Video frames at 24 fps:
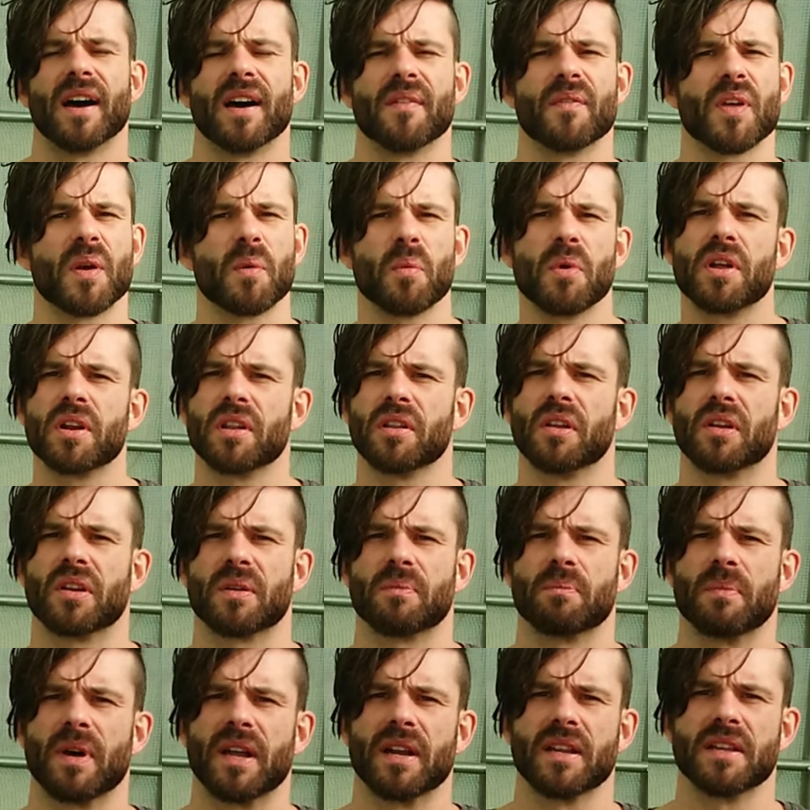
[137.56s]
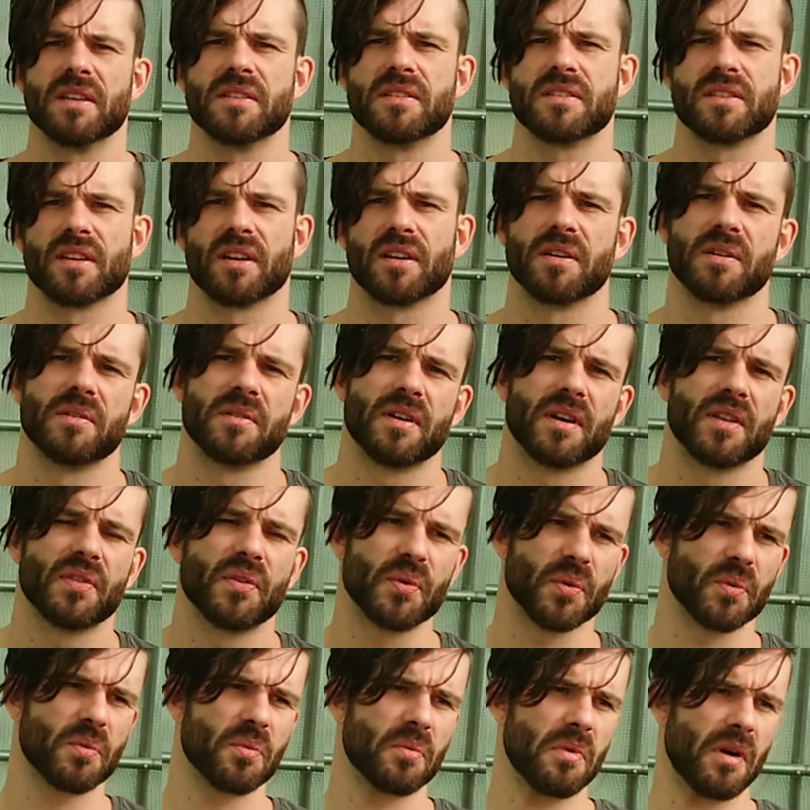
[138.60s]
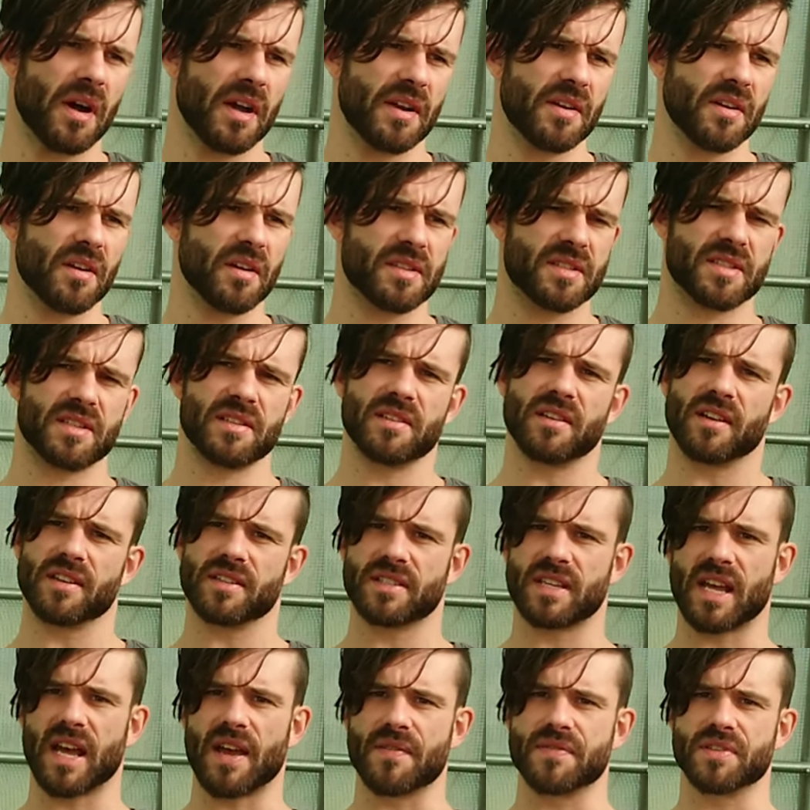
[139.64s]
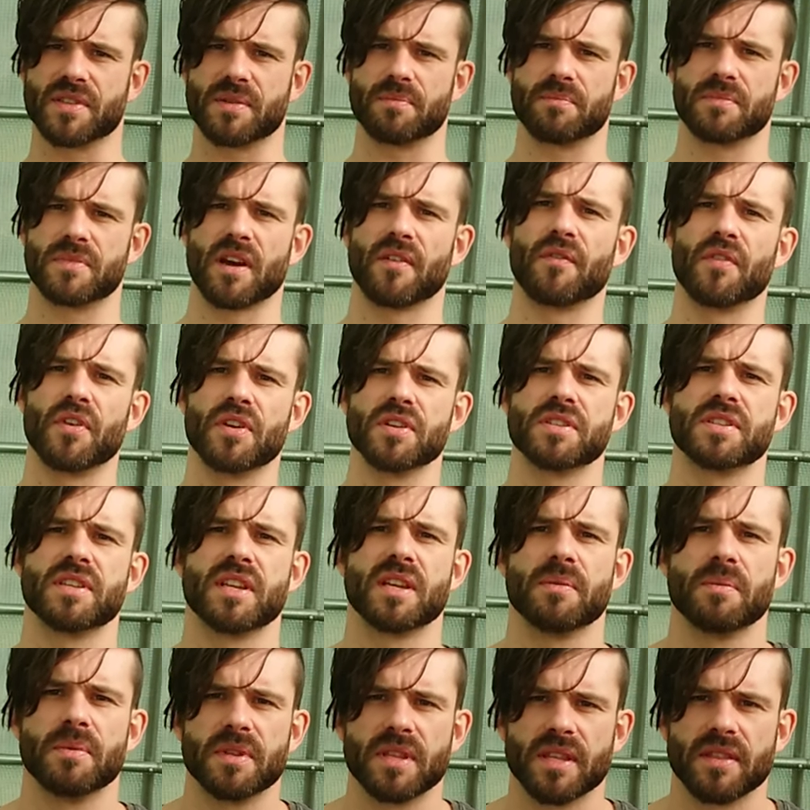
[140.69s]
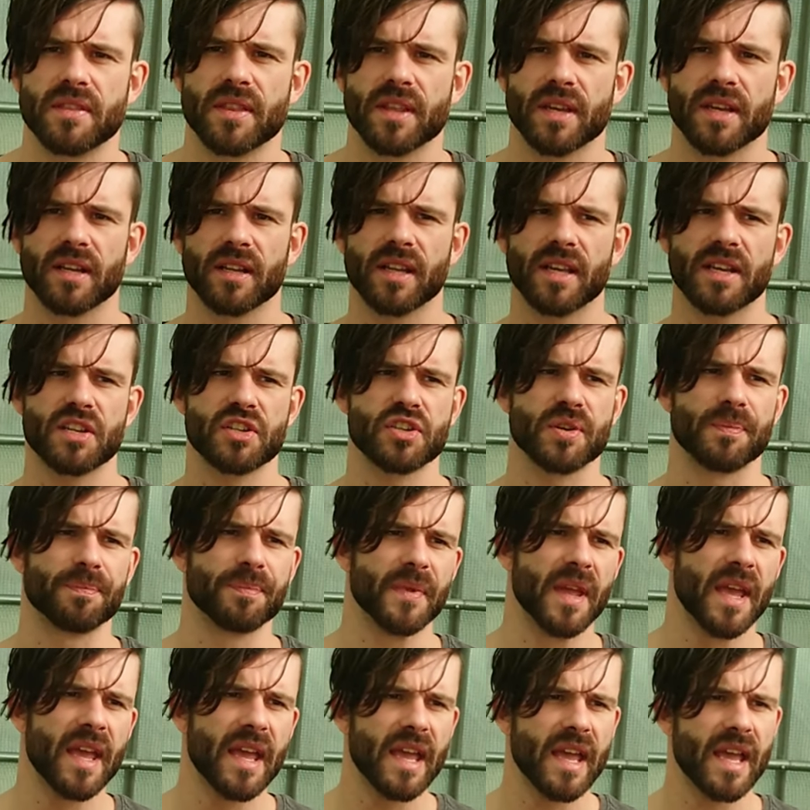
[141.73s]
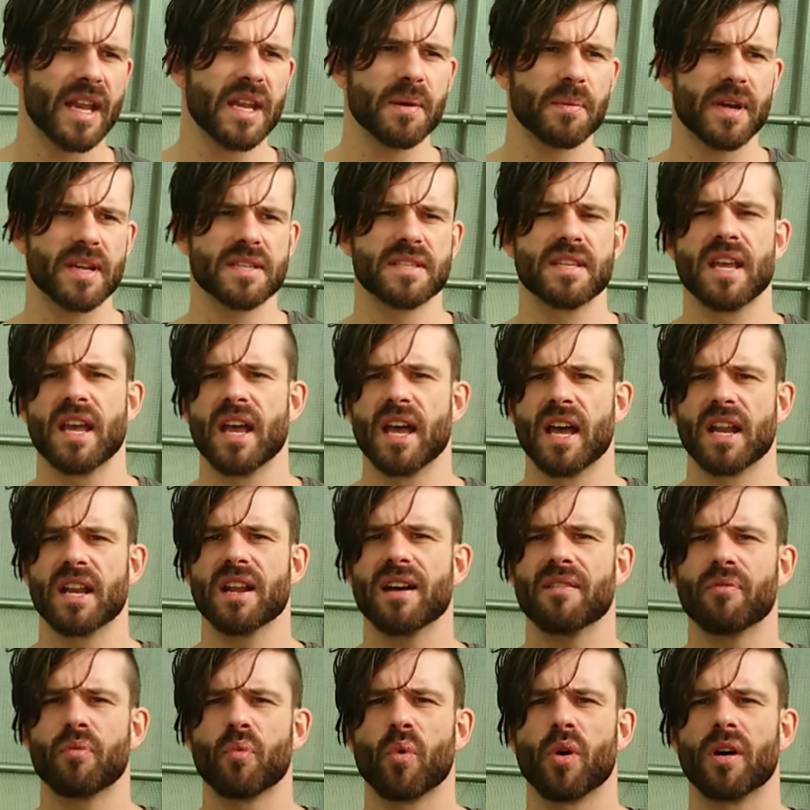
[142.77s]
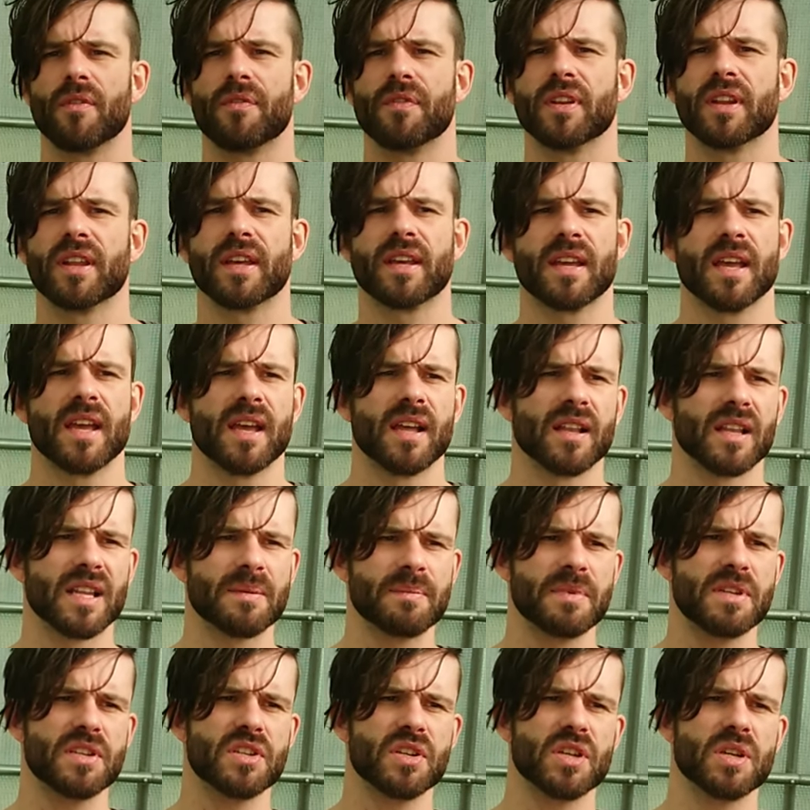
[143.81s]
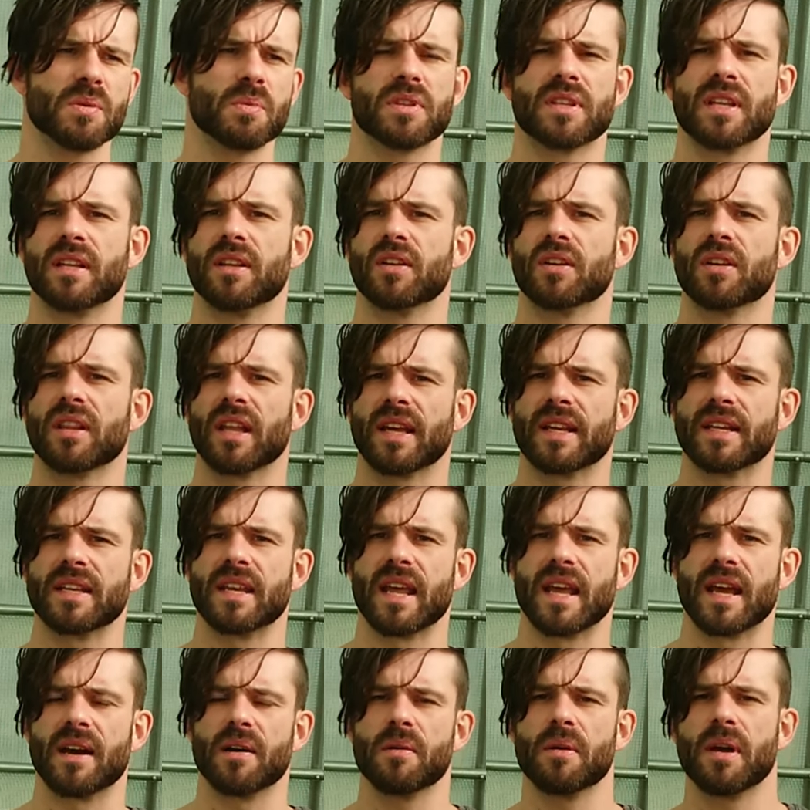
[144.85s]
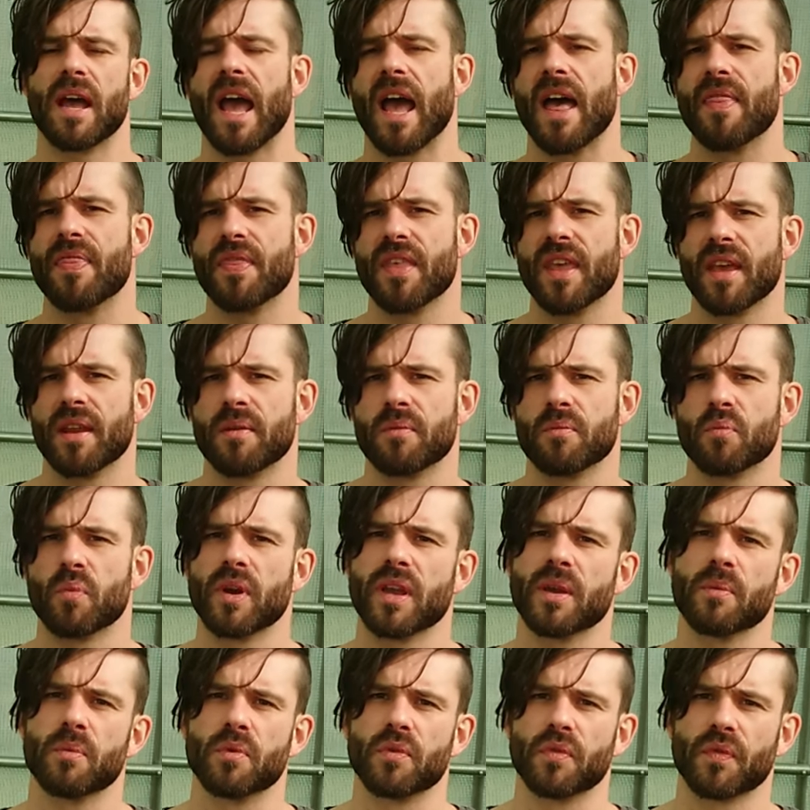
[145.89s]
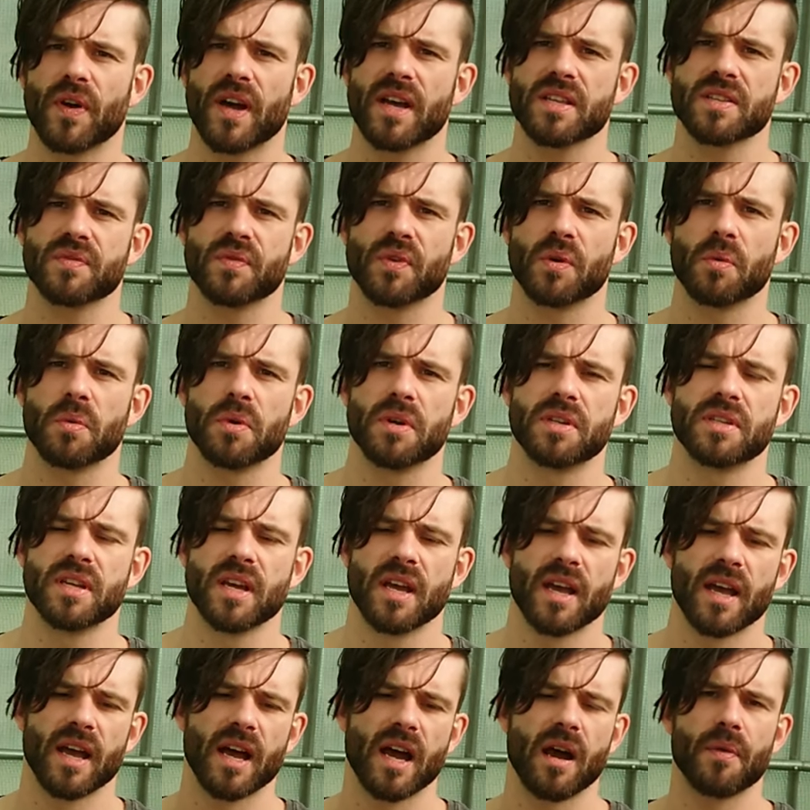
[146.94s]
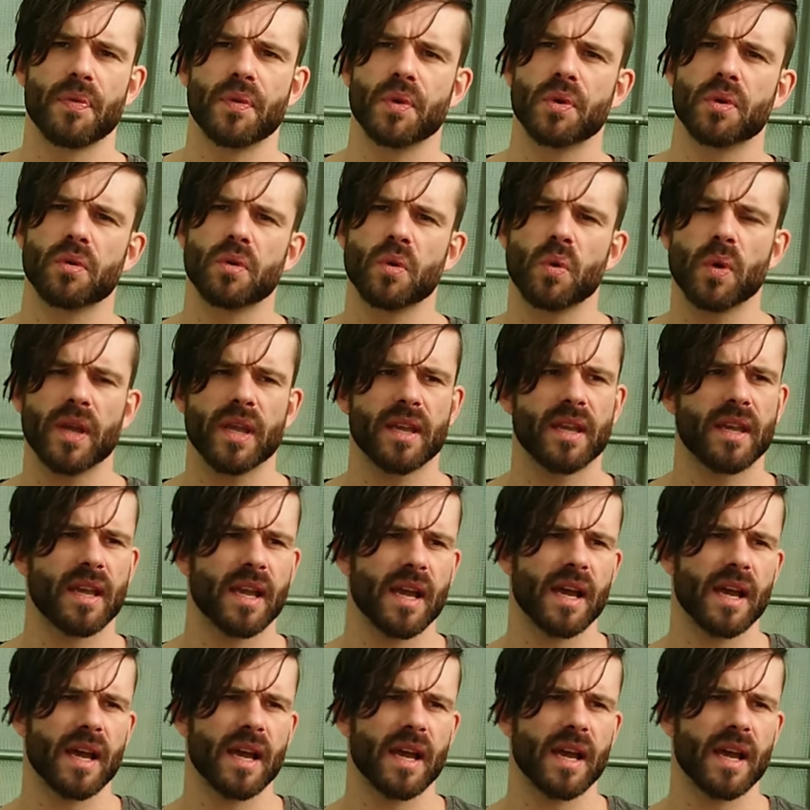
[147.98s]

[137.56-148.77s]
They weren't a lot of money, so I thought, why not? Nice to have some diversity within the collection. Anyways, enough waffling. Let me show you what they look like now, and then we will fast forward through a quick